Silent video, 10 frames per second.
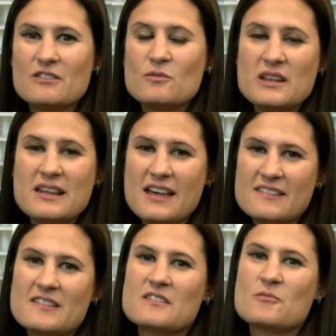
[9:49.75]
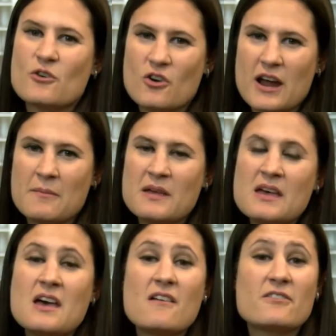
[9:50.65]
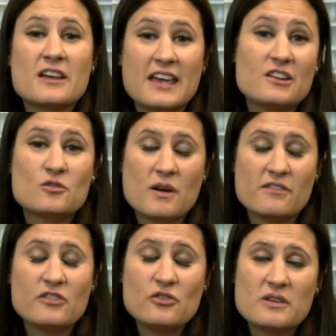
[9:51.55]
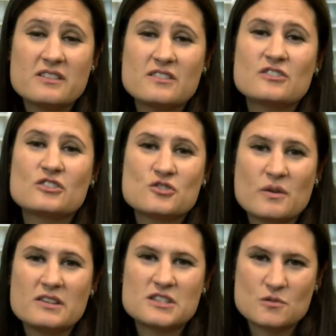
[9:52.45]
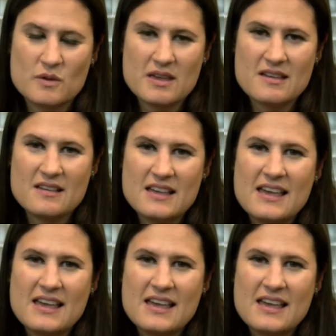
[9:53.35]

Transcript: SWE Next is a program for K-12 students to join SWE.